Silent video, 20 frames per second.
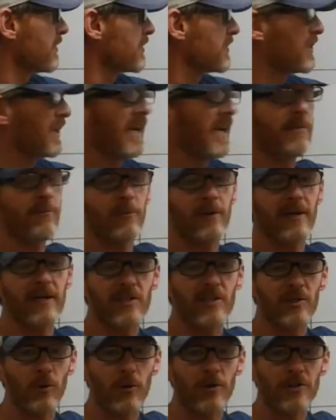the same
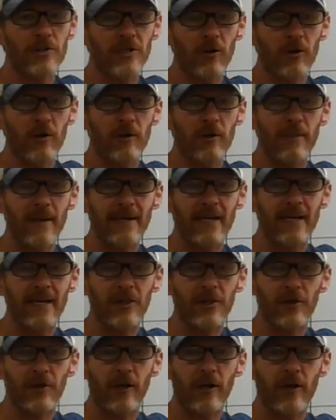resources that go into making
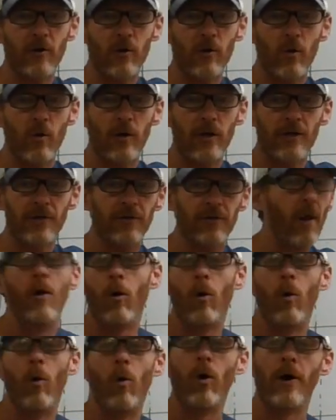30 corns,
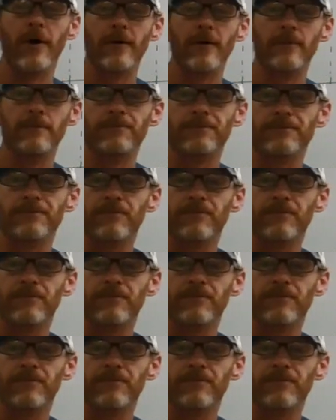or